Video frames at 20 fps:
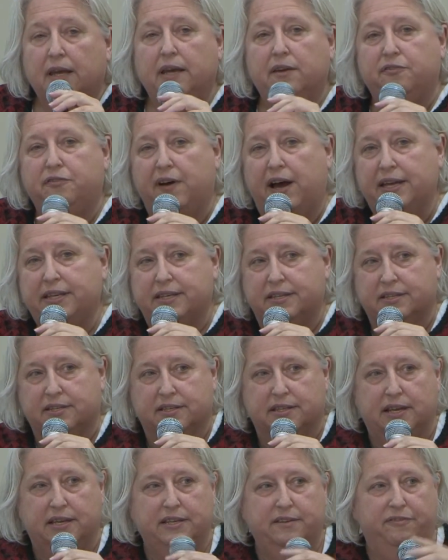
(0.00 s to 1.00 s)

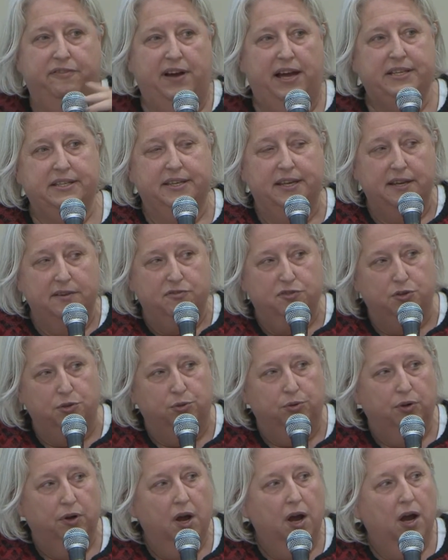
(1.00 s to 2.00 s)
if I give
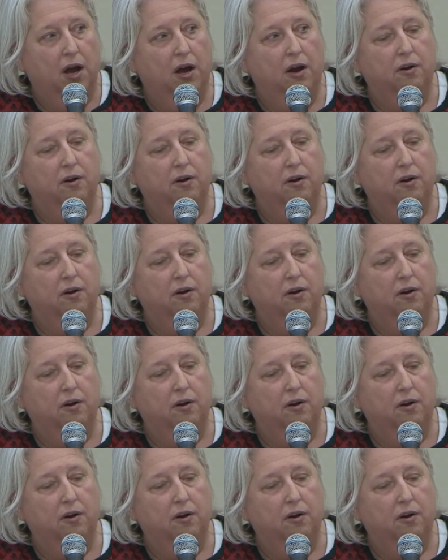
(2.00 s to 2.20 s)
you